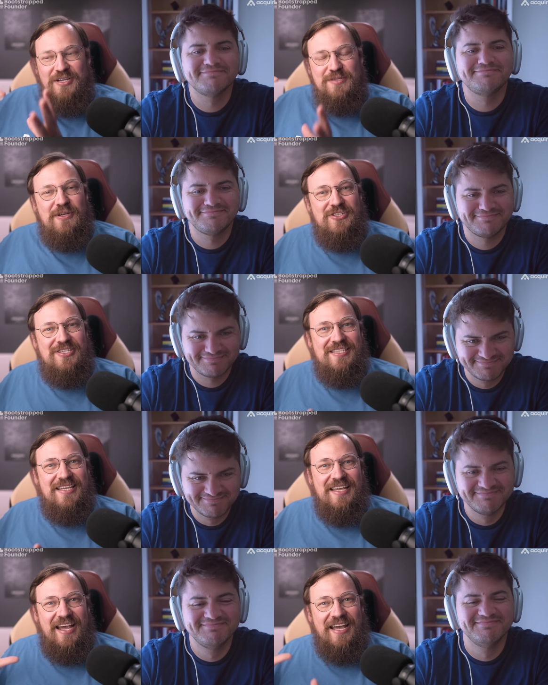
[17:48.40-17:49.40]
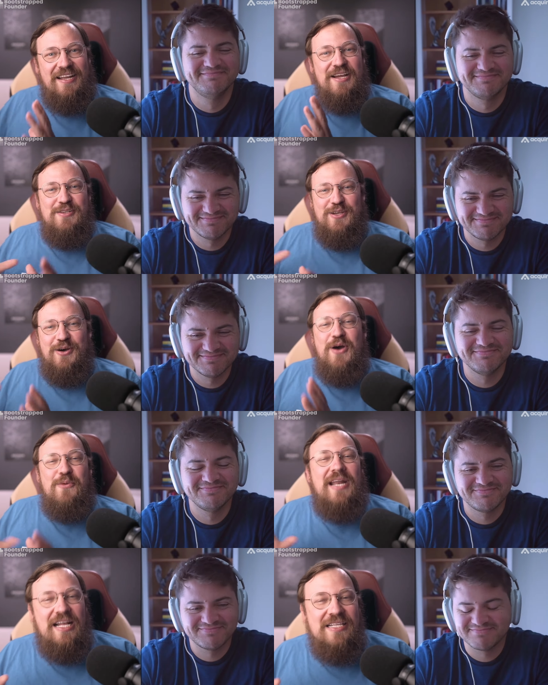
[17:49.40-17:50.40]
Speaker 1: as much as they can. So,
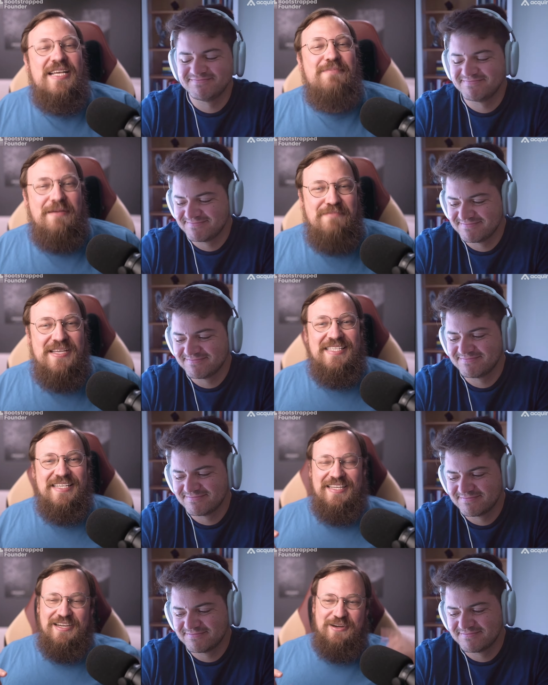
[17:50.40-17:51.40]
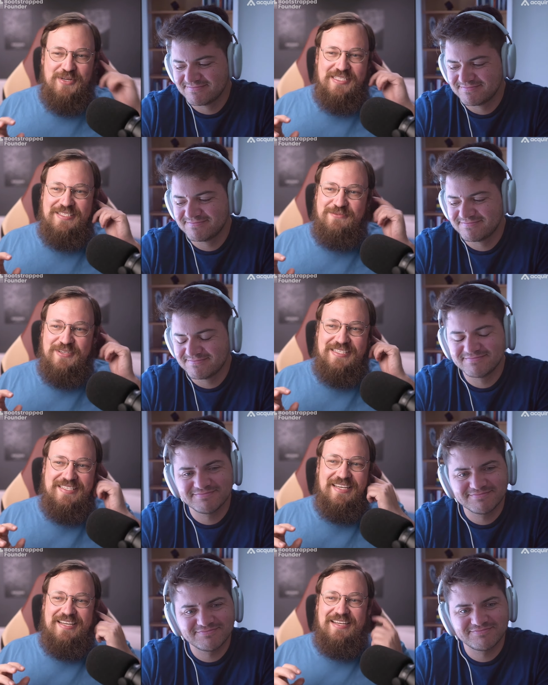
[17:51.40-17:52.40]
what else am I missing here? What's what's
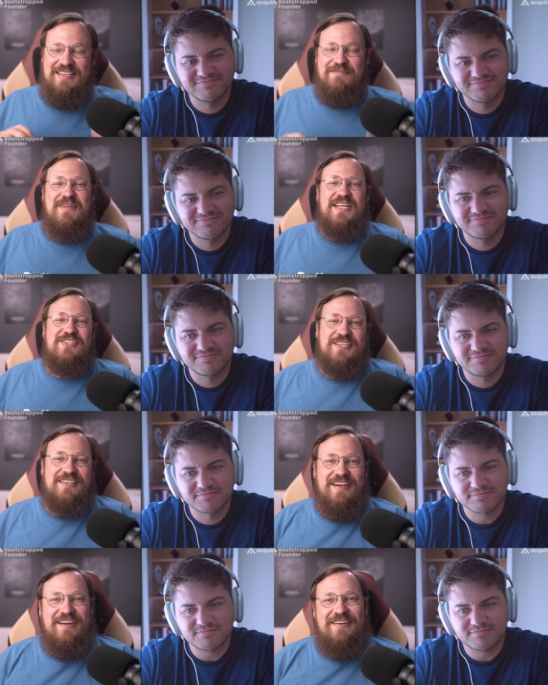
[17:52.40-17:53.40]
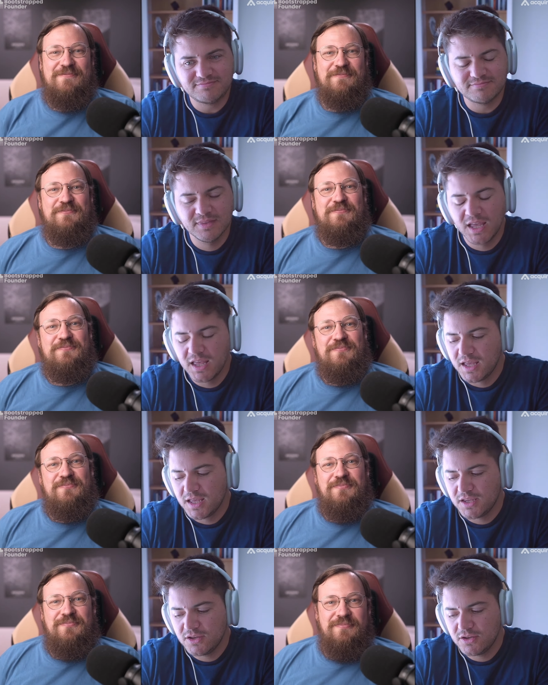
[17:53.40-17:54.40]
the the magic there?
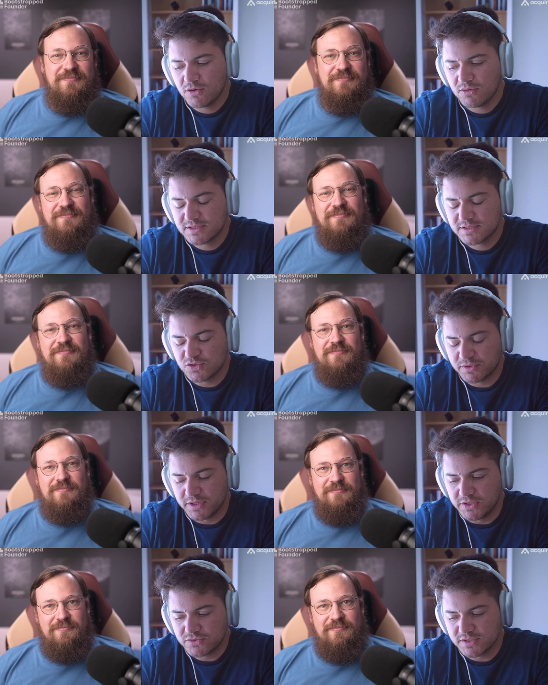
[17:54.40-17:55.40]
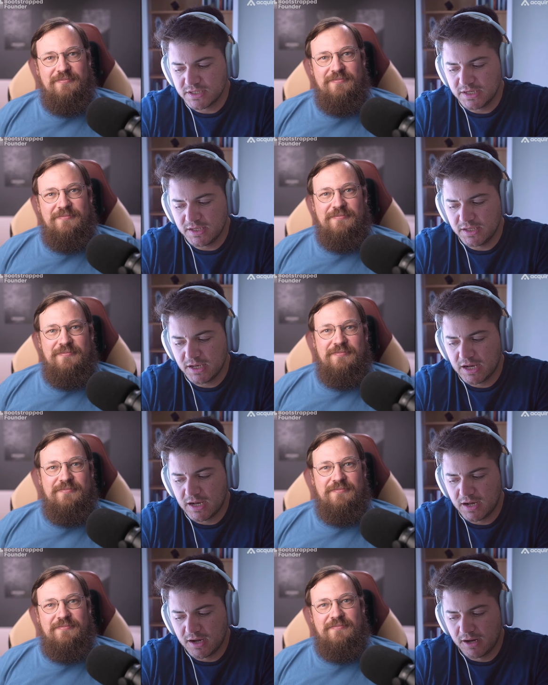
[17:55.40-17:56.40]
Speaker 2: You know, it's super interesting.
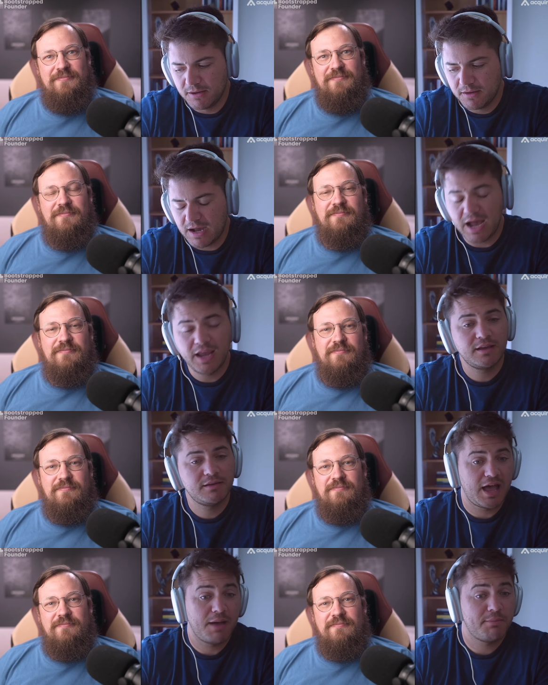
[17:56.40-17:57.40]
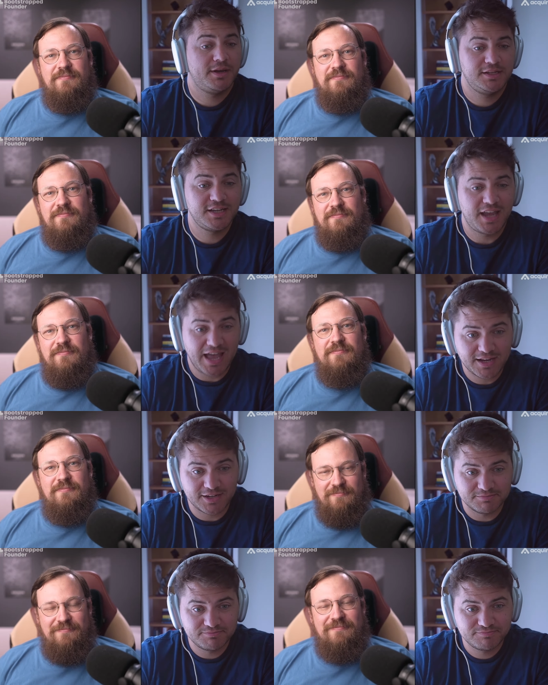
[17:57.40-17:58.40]
Uh, I I'm an indie
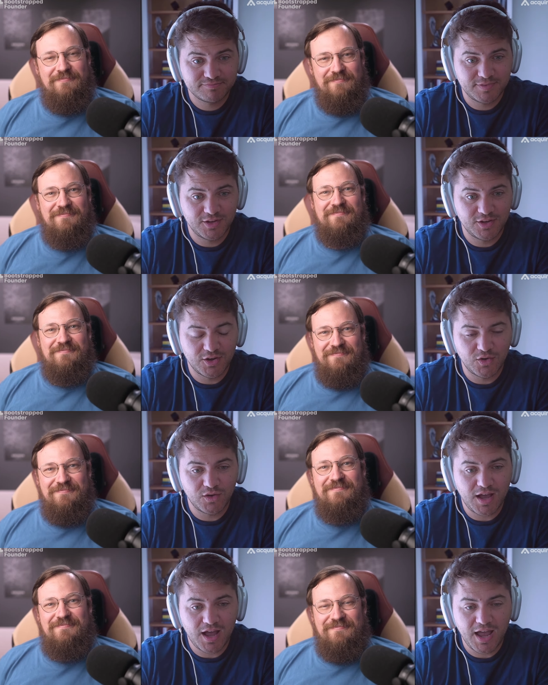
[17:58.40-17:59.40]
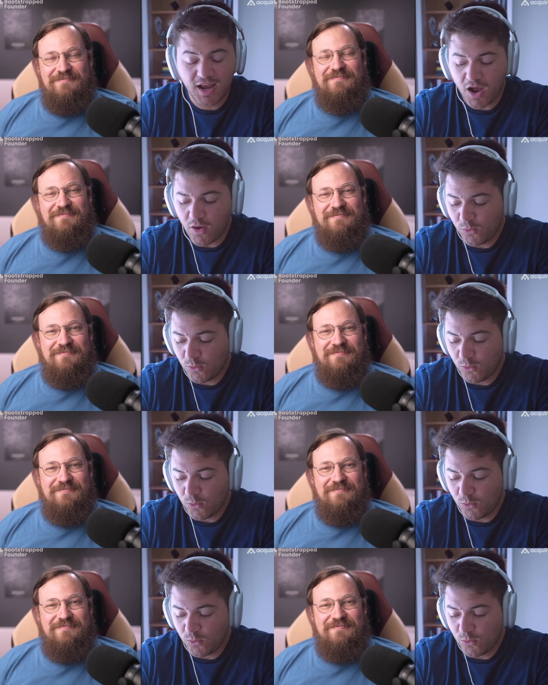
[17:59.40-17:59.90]
hacker. You know, I only